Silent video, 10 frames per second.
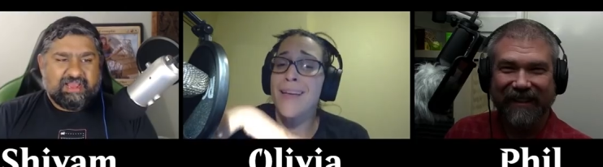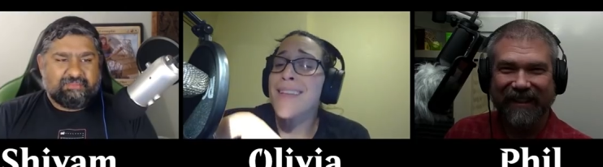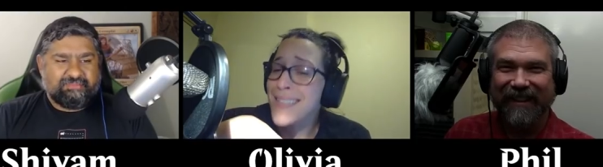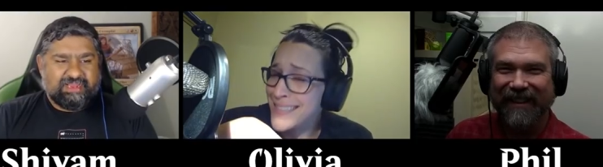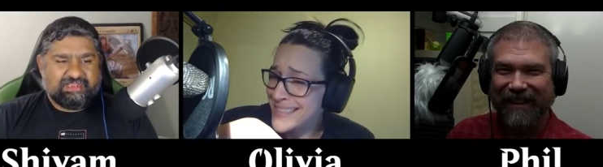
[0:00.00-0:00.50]

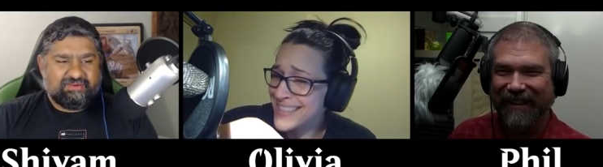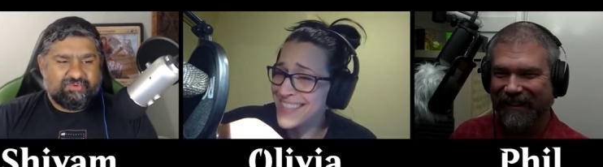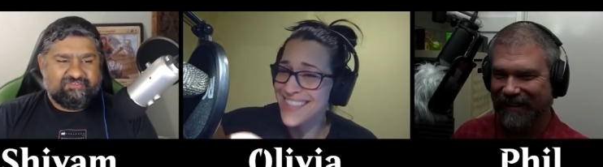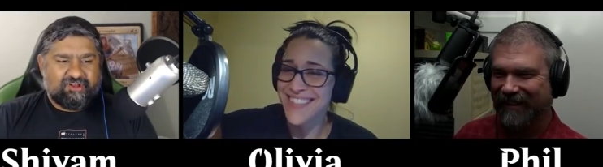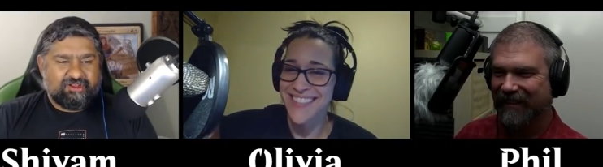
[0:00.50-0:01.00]
Speaker 1: Hamletback.
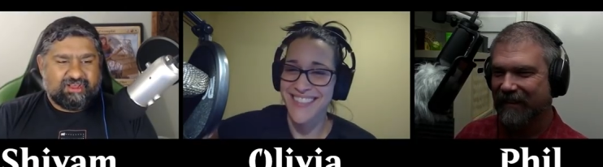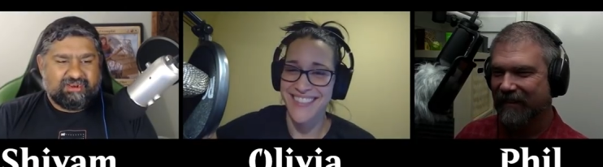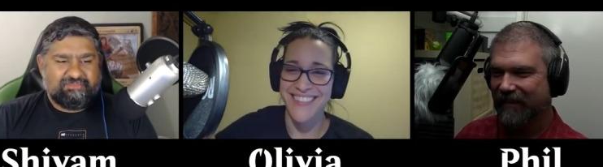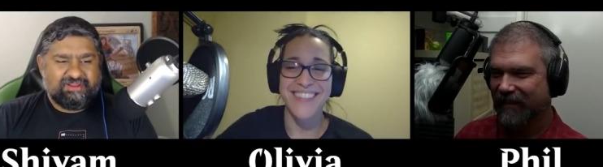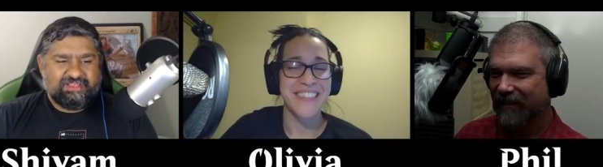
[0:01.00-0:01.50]
We've all
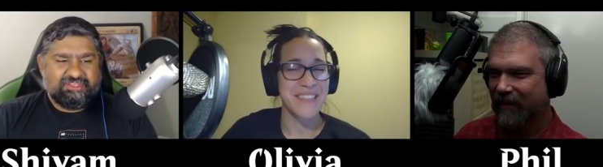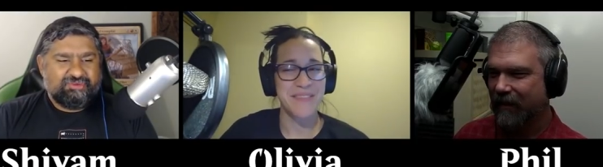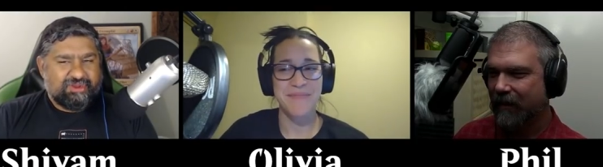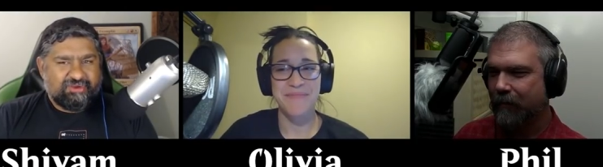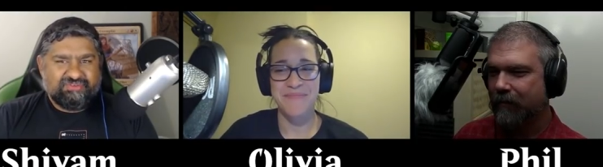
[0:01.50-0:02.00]
got them.
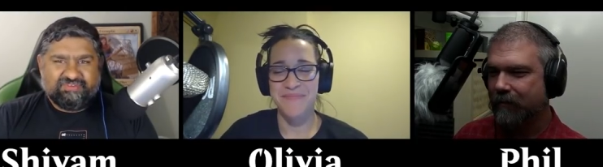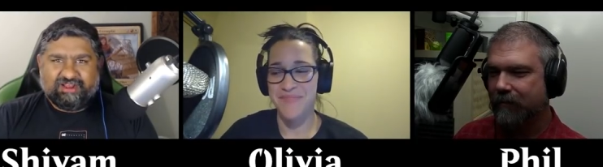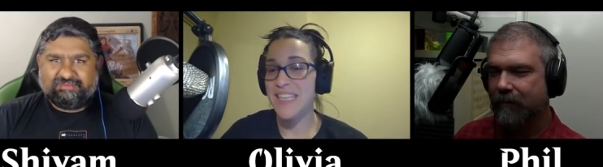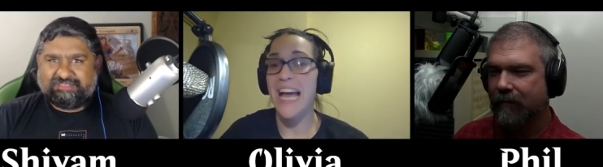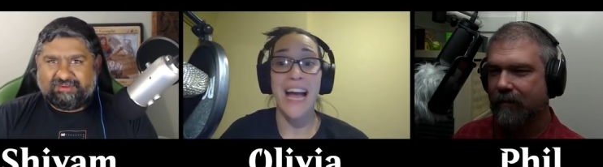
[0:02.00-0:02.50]
You yep. know you've
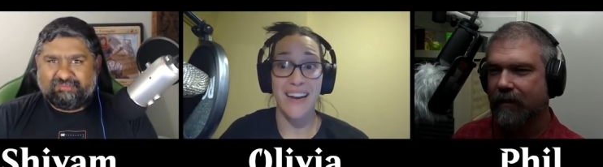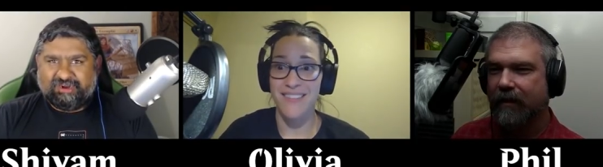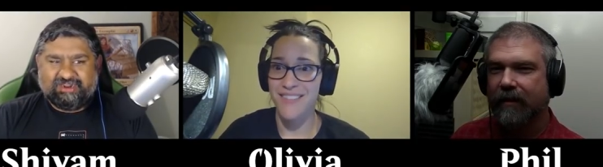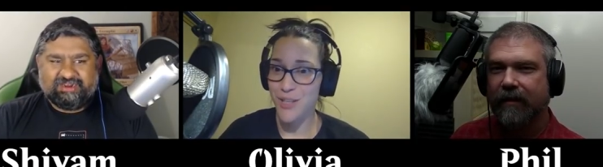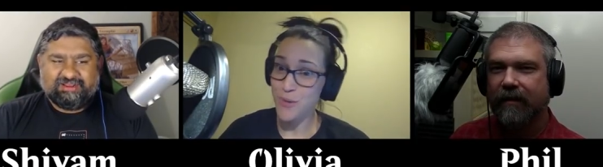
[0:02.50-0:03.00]
got them yeah,
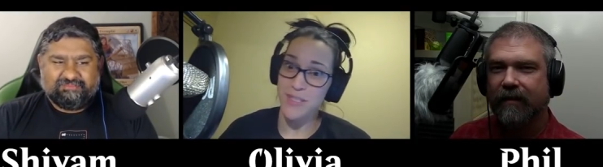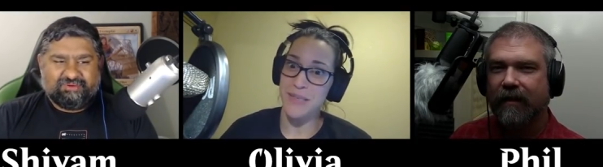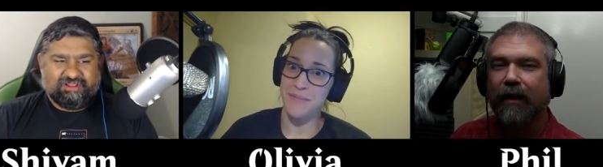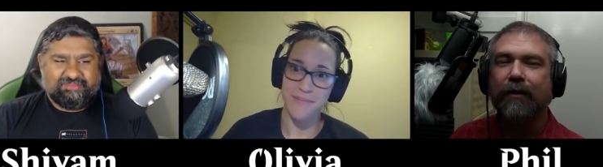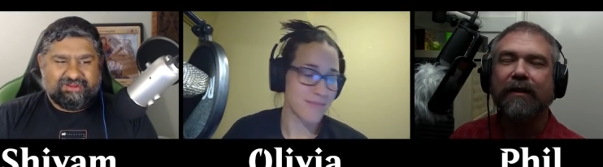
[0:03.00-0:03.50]
somewhere. Use
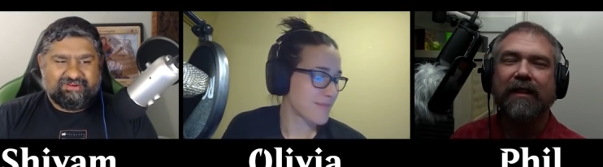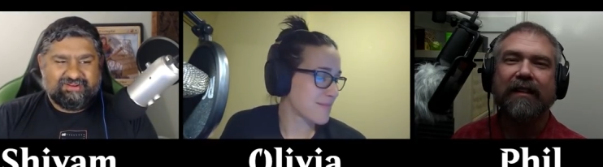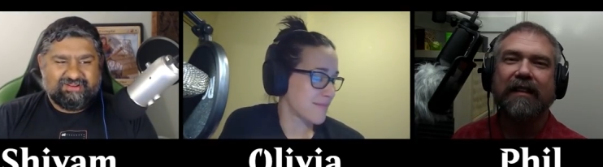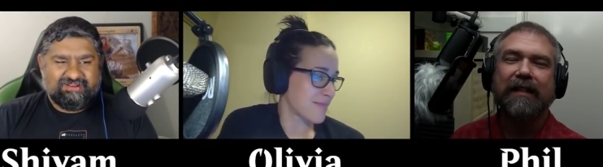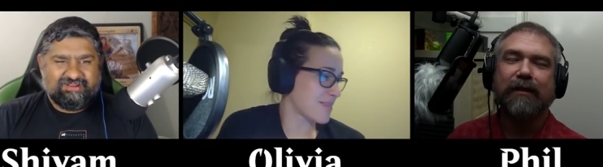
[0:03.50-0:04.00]
Speaker 2: them. Oh,
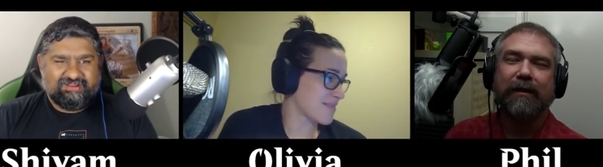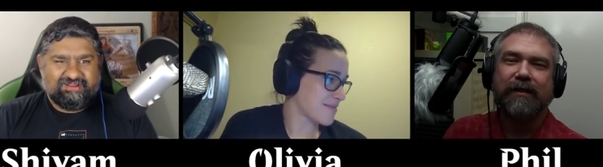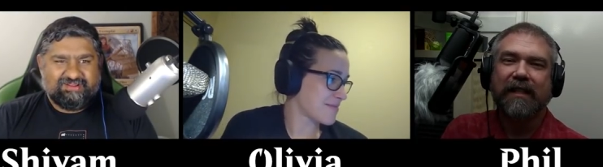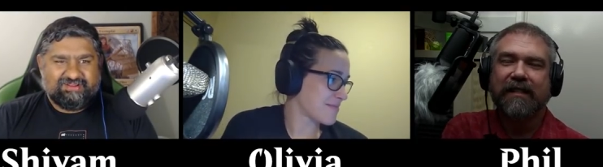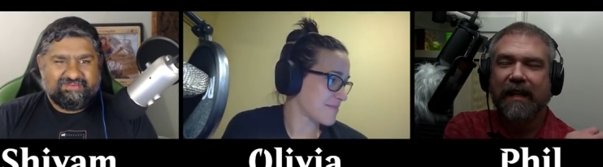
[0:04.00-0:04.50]
that's what I
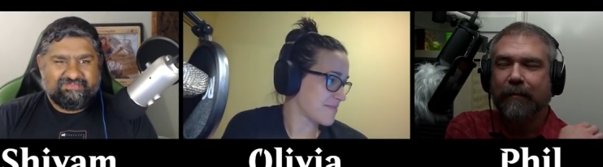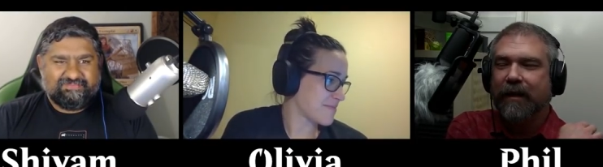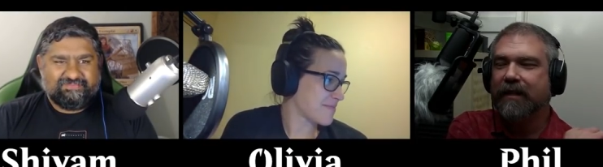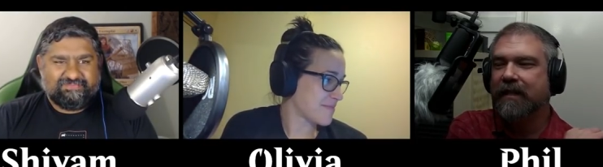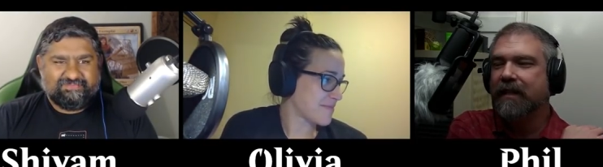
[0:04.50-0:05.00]
was going to say. I'm
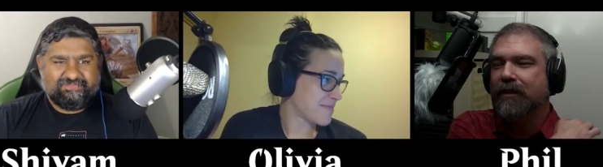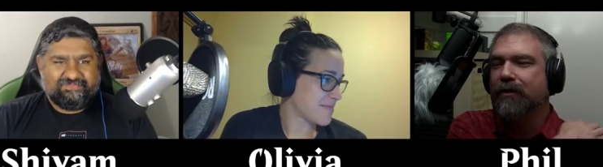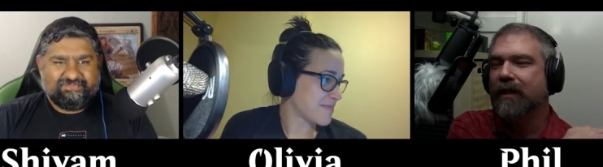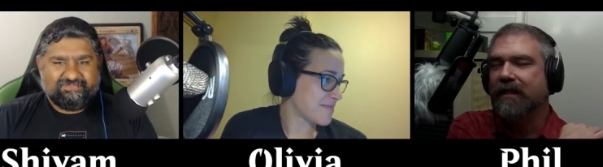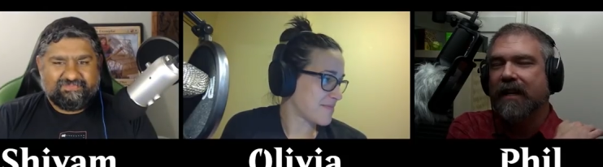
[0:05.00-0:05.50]
going to
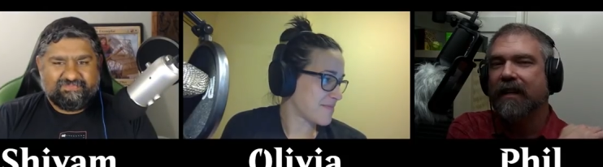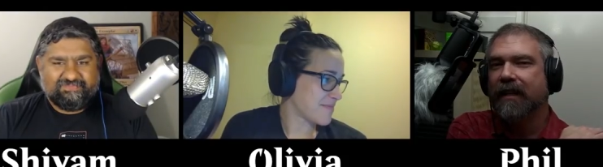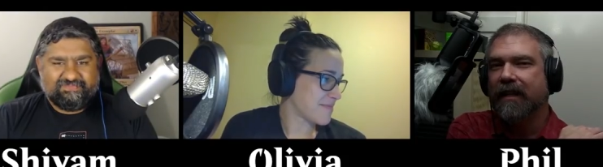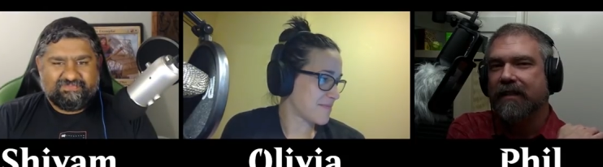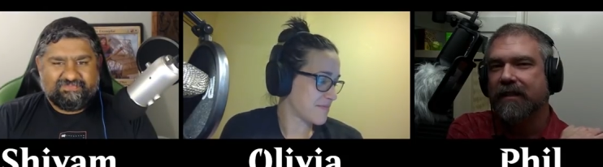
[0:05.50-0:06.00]
detune
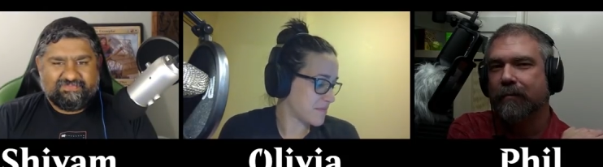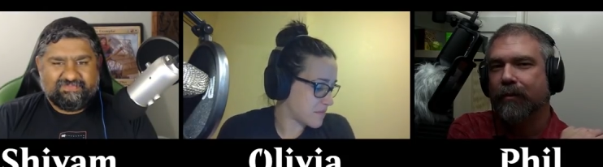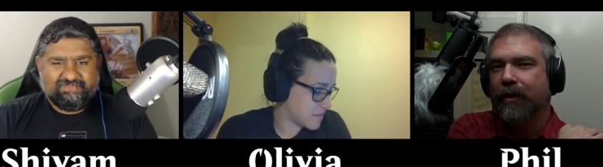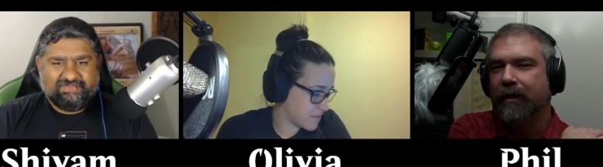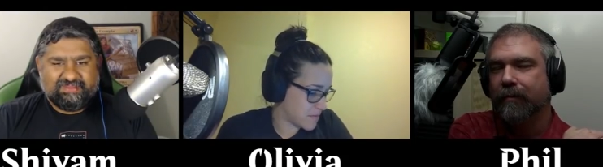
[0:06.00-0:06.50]
Italia at some
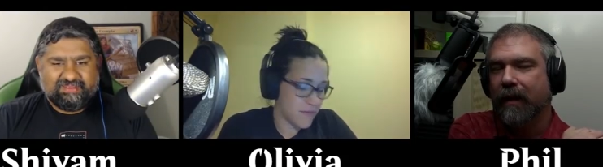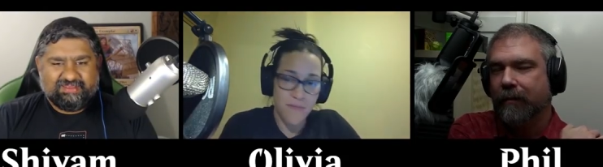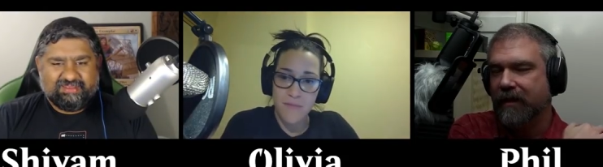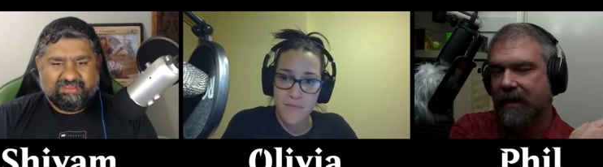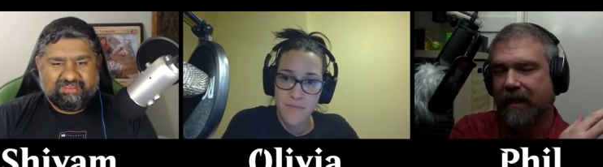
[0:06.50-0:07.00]
point and
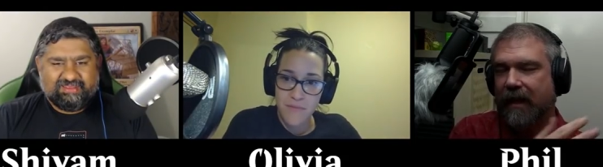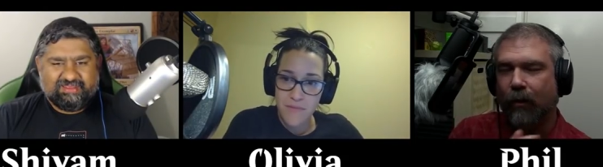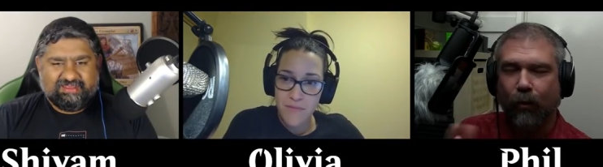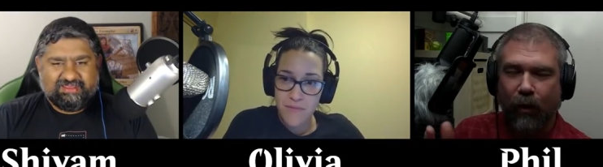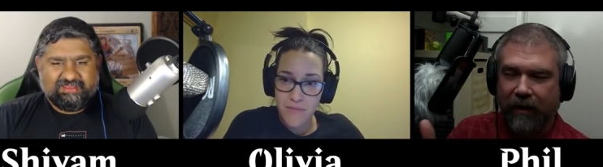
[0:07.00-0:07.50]
maybe take
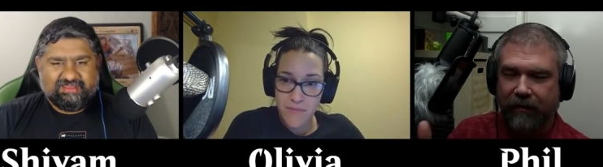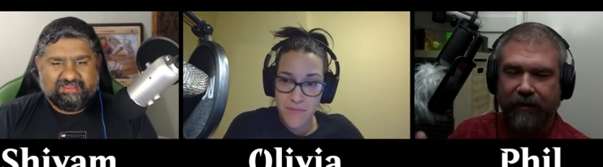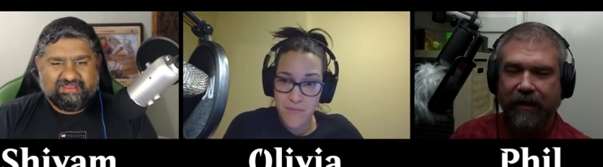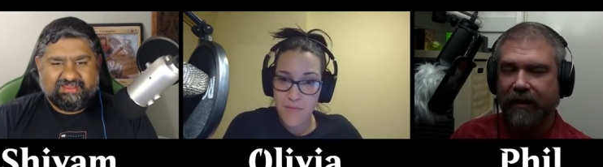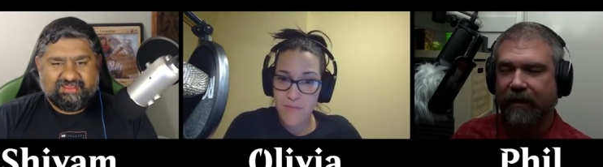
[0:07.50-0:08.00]
out one
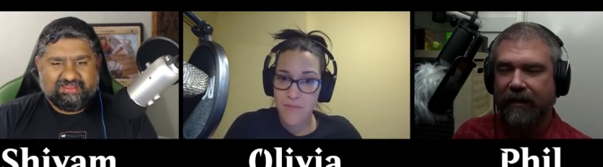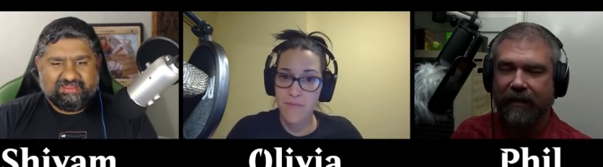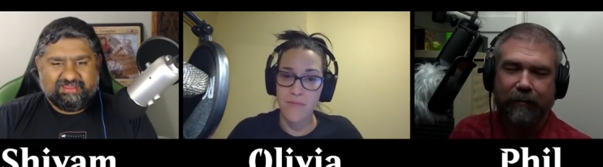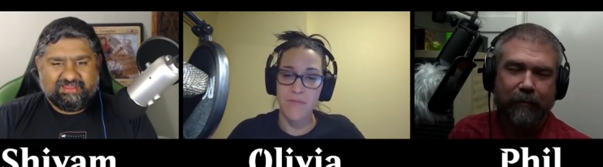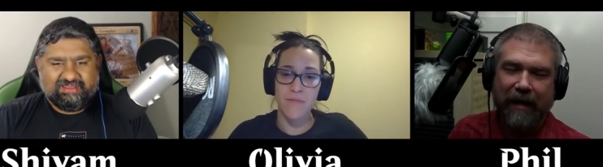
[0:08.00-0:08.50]
of
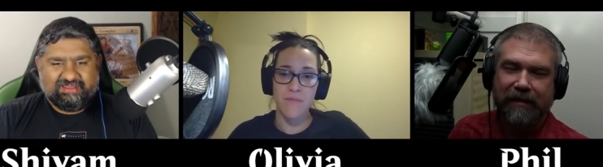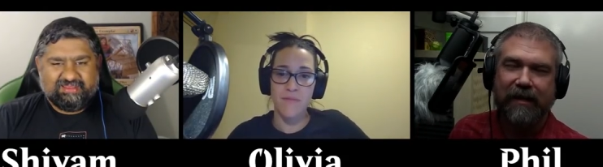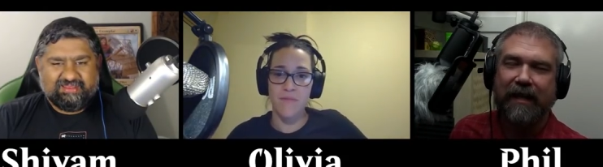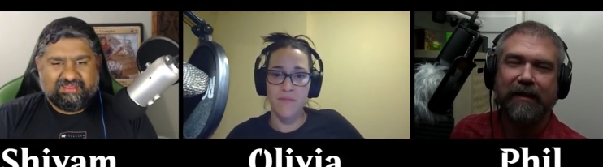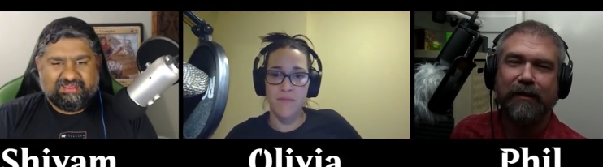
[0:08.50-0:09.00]
the mass land